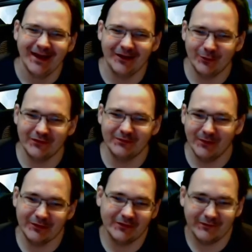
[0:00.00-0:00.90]
Of course,
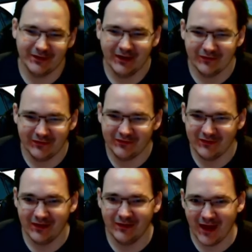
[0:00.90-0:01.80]
Microsoft didn't actually
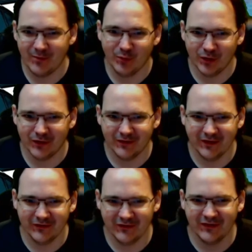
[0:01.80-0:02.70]
say that part. They
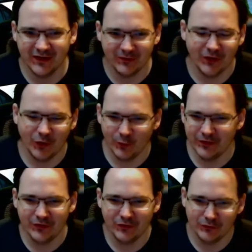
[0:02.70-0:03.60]
just said, no, we
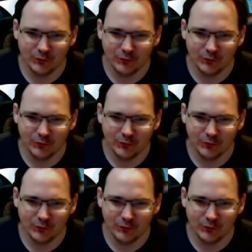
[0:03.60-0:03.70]
didn't